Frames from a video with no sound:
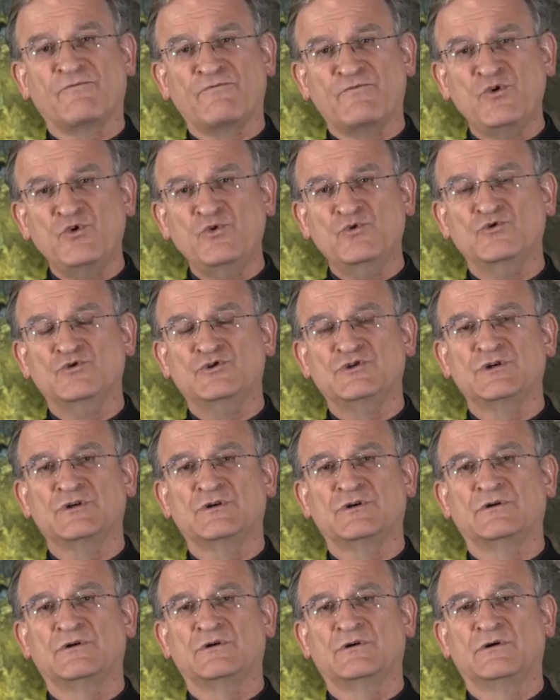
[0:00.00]
food.
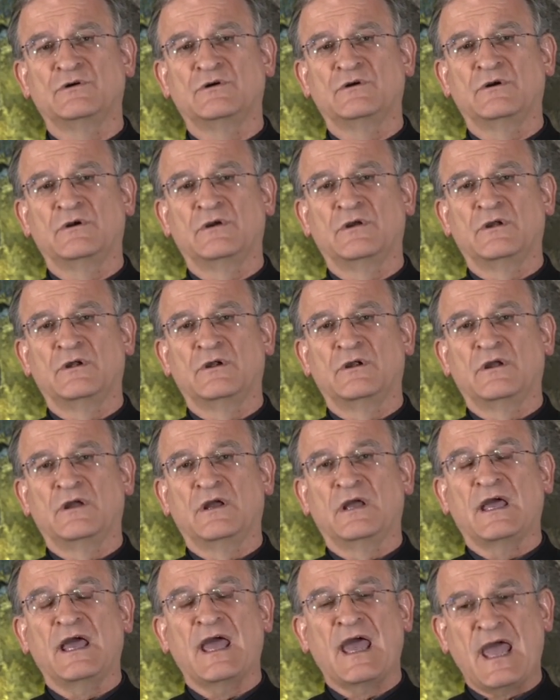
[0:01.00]

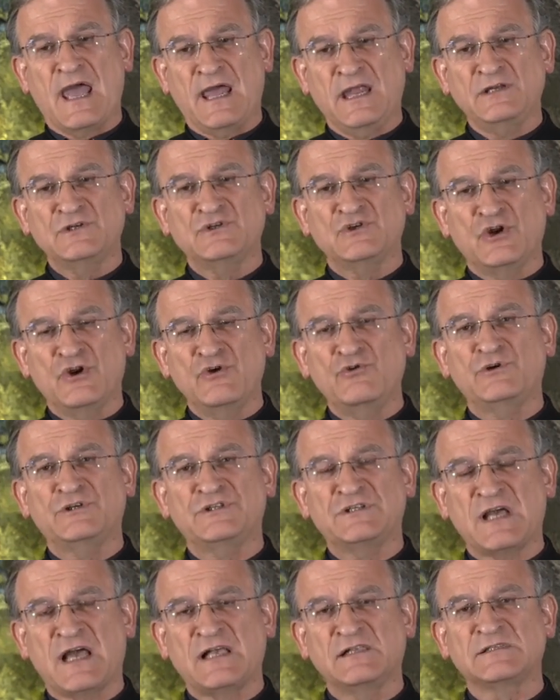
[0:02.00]
And Luke
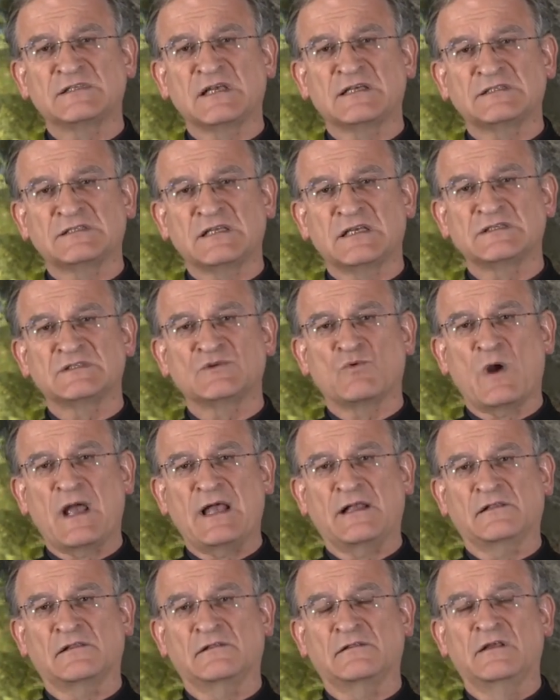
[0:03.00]
tells us as
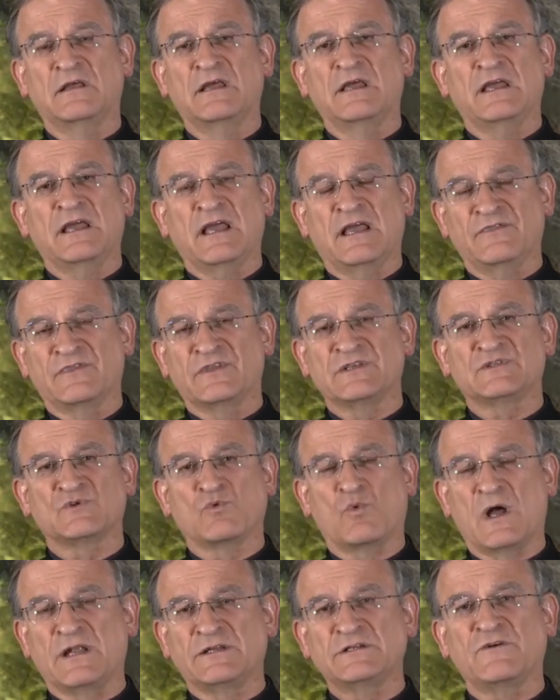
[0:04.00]
well in this
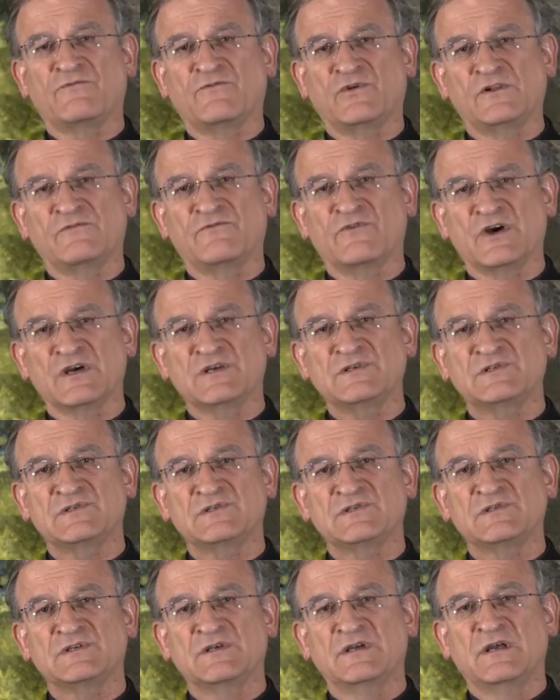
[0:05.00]
wonderful
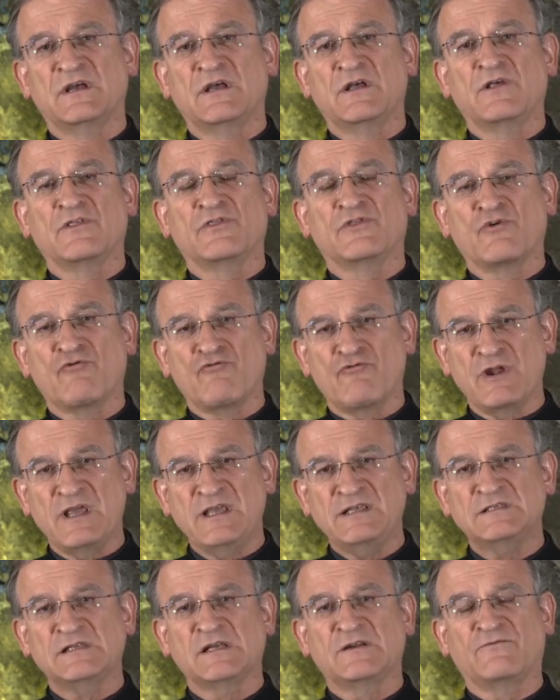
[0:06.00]
verse the
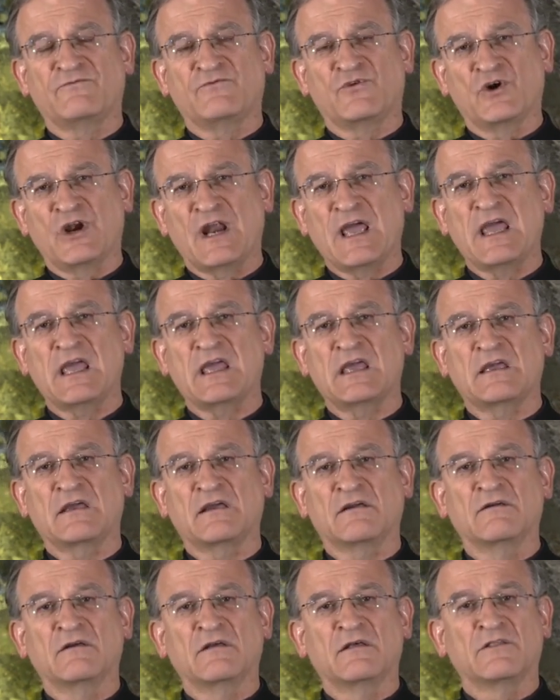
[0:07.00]
reason for
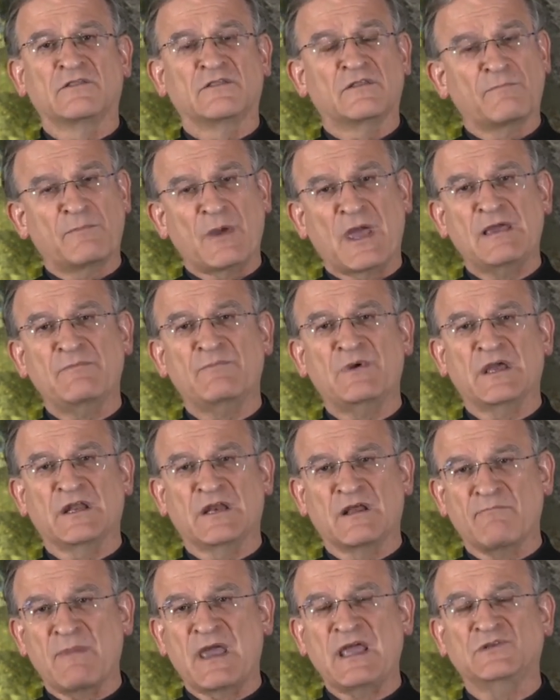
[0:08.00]
laying the baby in
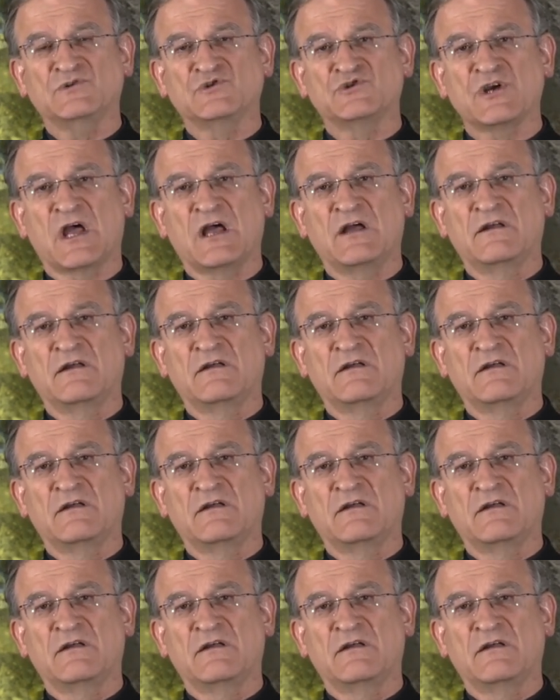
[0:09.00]
a manger.